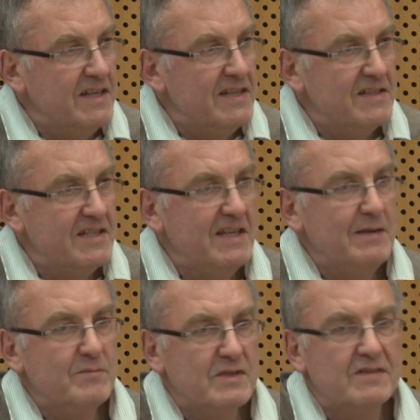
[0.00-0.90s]
in
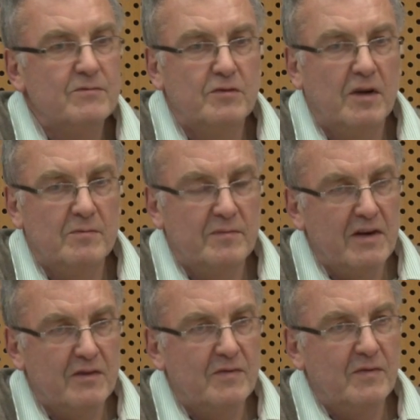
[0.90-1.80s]
teams from
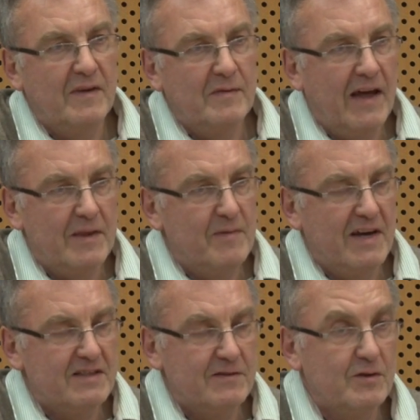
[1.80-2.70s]
both other
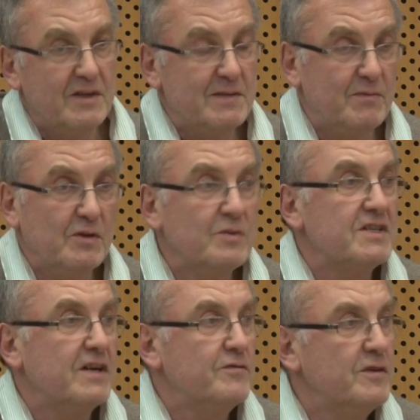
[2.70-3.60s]
parts of Greece, but
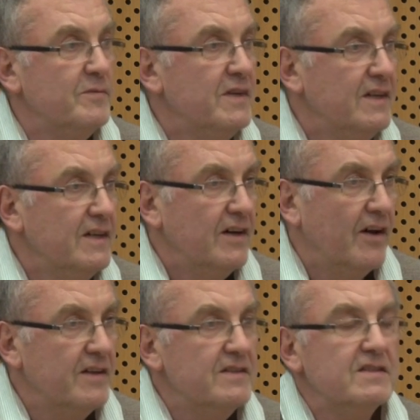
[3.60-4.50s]
also from
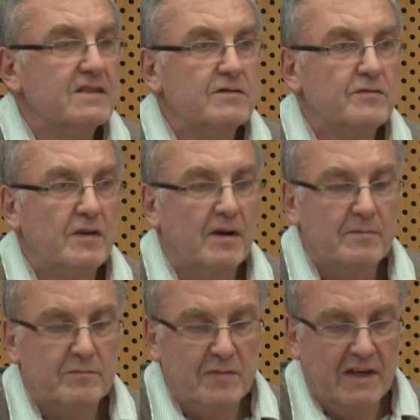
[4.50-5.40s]
Holland and
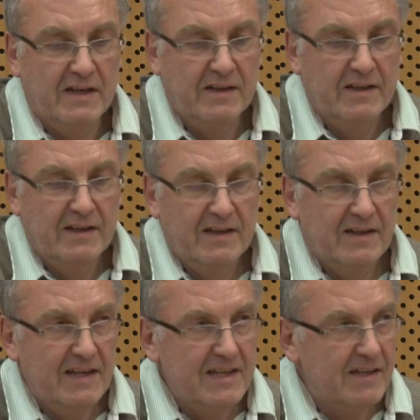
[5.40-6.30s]
from
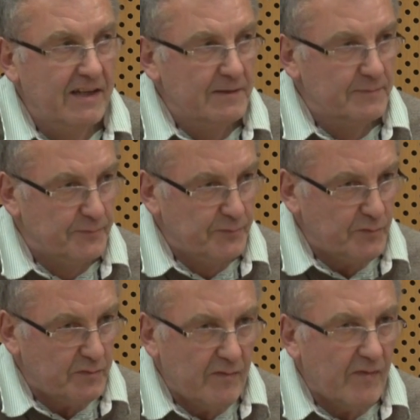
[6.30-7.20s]
Italy,
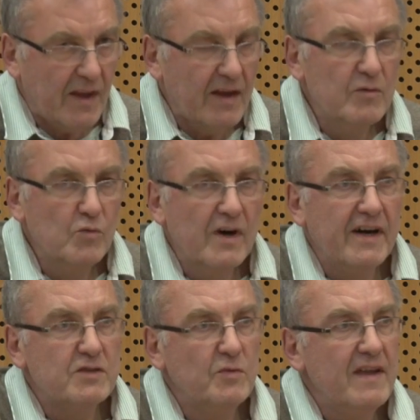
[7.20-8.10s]
and
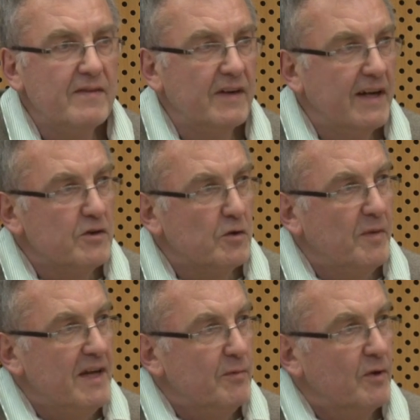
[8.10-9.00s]
worked with the local
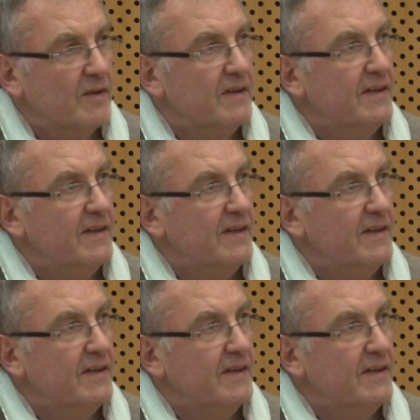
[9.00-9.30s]
people